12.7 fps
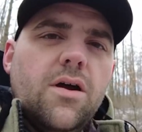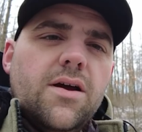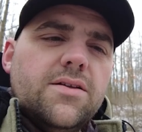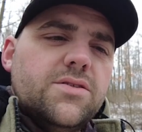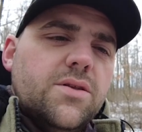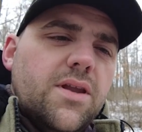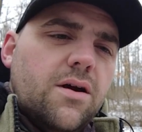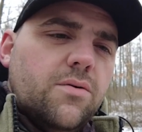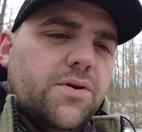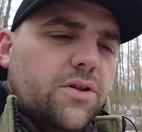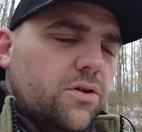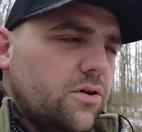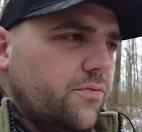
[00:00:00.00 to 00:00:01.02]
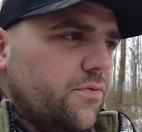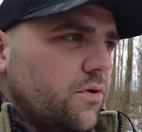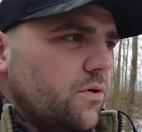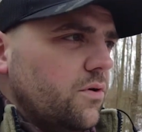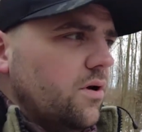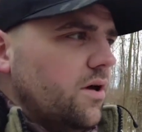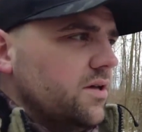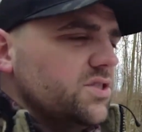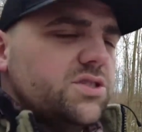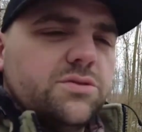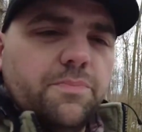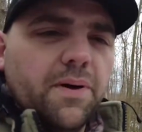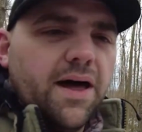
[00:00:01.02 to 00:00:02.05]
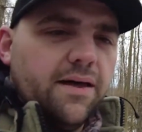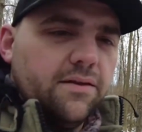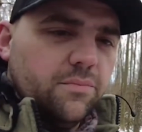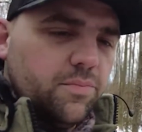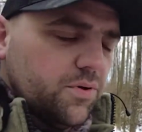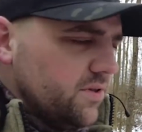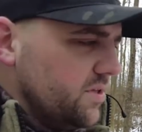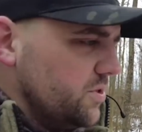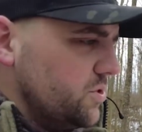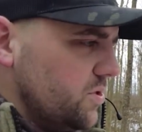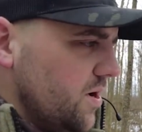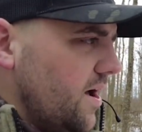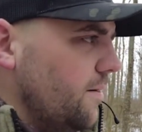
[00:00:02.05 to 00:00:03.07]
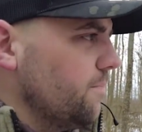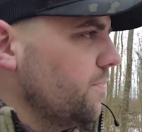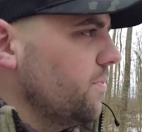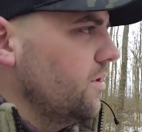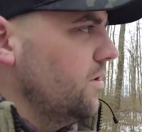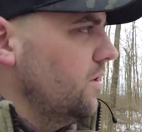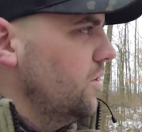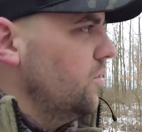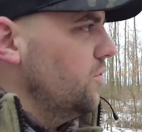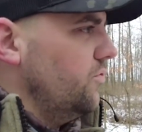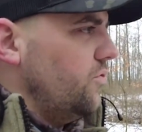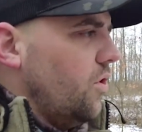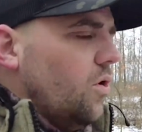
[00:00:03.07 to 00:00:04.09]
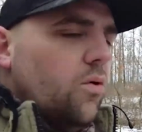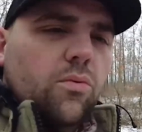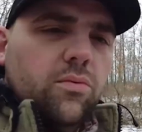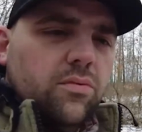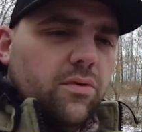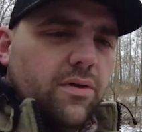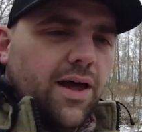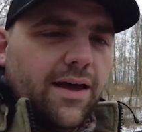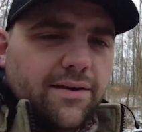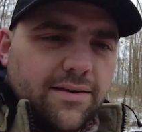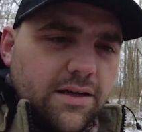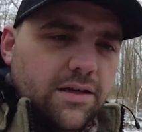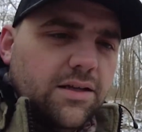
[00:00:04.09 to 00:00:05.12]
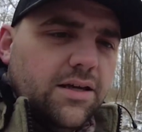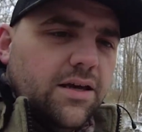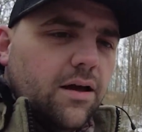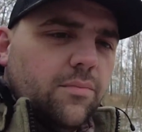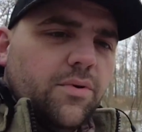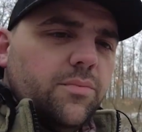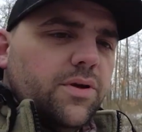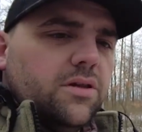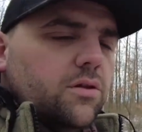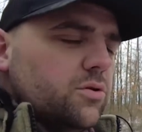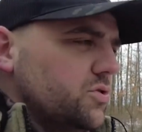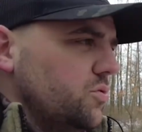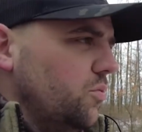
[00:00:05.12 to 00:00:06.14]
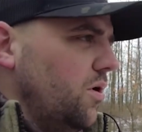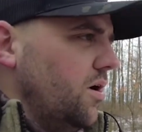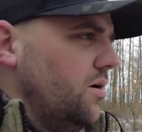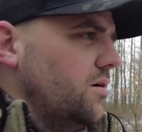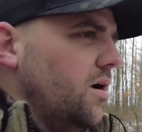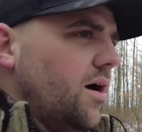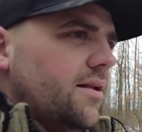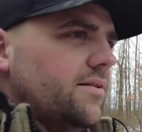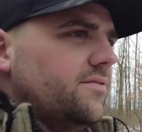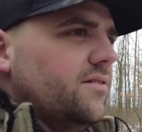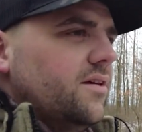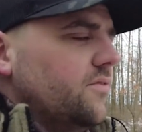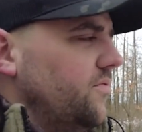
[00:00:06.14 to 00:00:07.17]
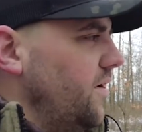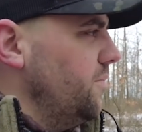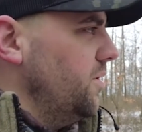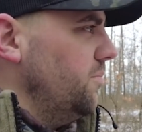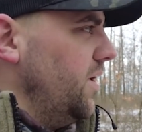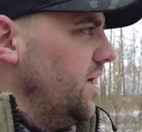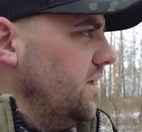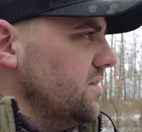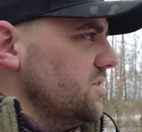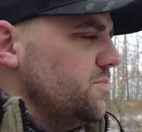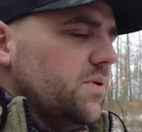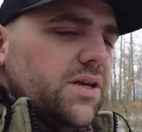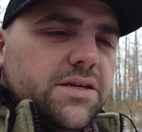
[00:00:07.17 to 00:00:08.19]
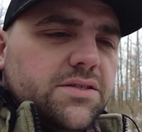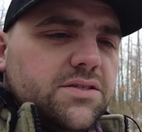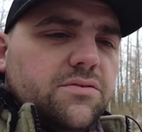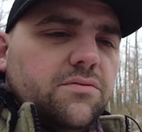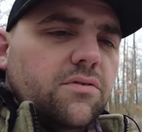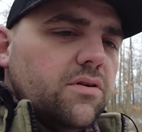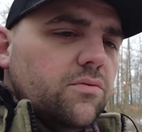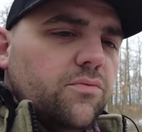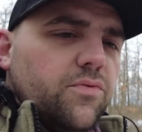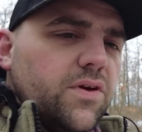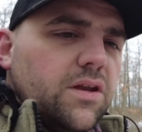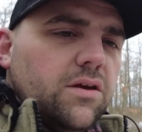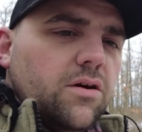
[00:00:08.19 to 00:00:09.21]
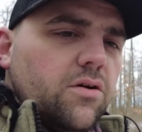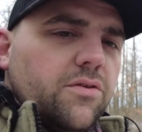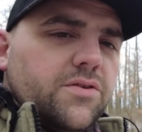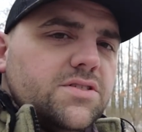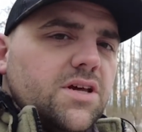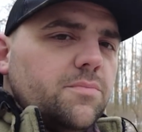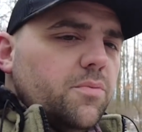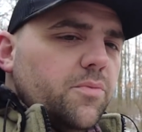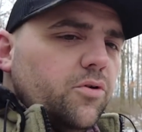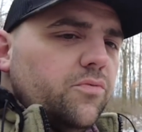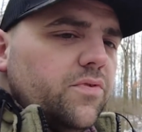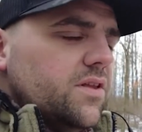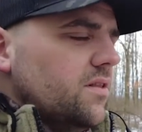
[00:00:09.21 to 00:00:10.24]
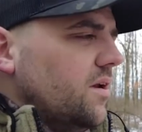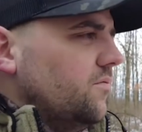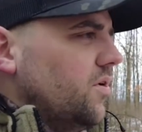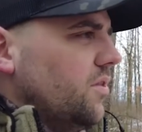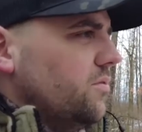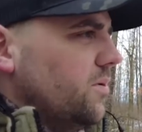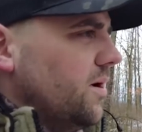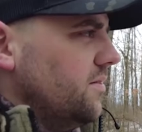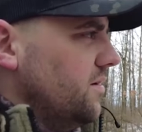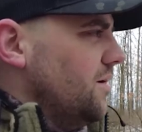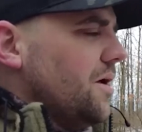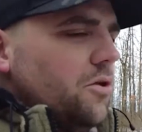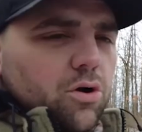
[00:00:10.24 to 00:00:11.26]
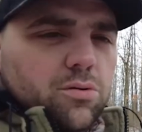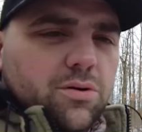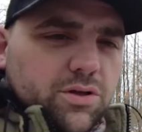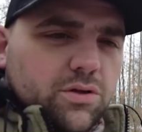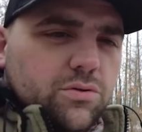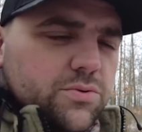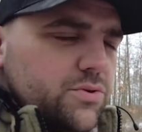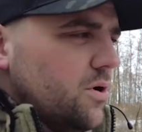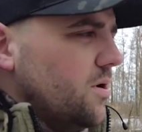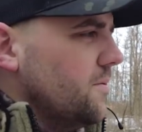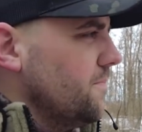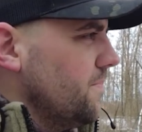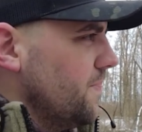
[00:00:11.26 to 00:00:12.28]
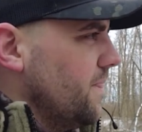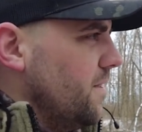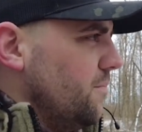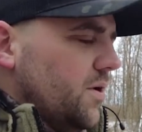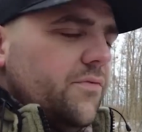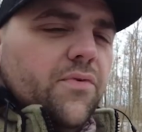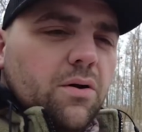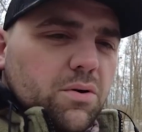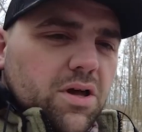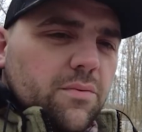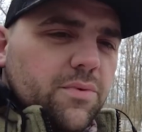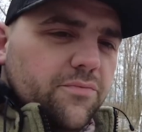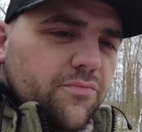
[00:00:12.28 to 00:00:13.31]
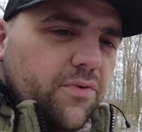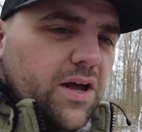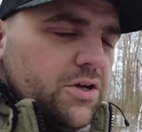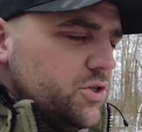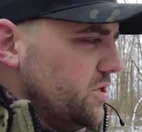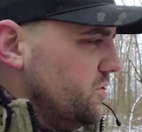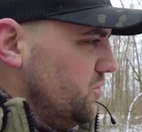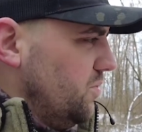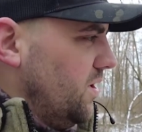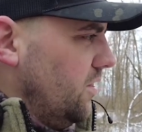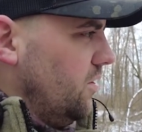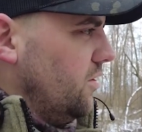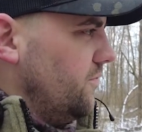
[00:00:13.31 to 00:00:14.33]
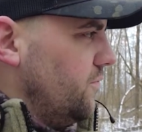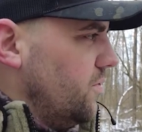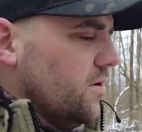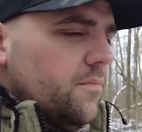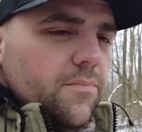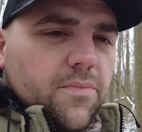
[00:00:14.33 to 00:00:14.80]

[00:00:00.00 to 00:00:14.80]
All right, so now we're going to look for a spot to put this trap. So ideally, I'm going to be close to water. Honestly, if I've been baiting this place and feeding all the supplemental feed that I've done throughout the year, I know where the coons are. But if I were coming in fresh, here's what I'd look for.